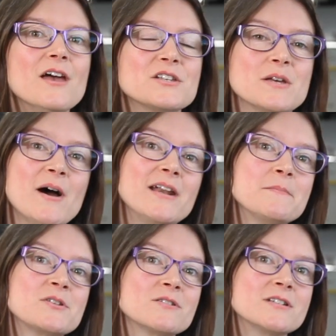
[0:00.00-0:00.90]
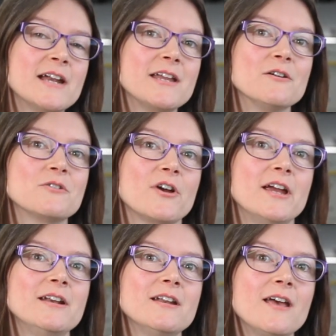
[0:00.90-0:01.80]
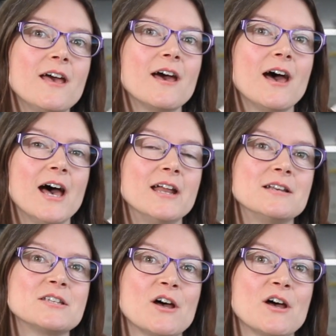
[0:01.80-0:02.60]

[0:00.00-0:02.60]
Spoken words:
So my name's Dr. Dannielle Green, and